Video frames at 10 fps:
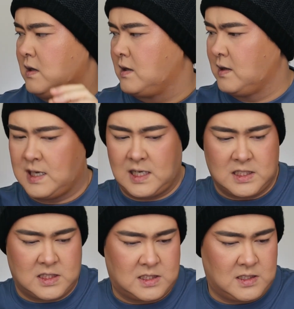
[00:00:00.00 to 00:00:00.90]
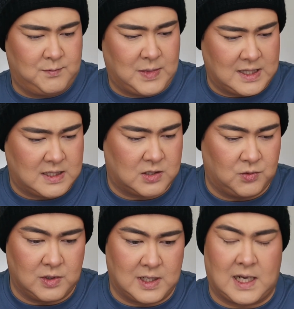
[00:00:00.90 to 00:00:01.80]
last month's
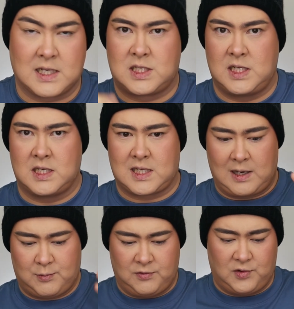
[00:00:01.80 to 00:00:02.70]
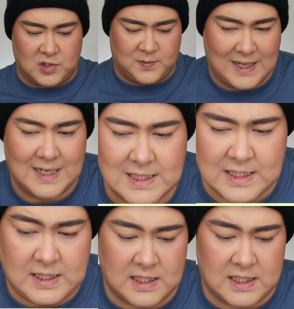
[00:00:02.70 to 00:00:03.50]
or last year's April Fool's palette did.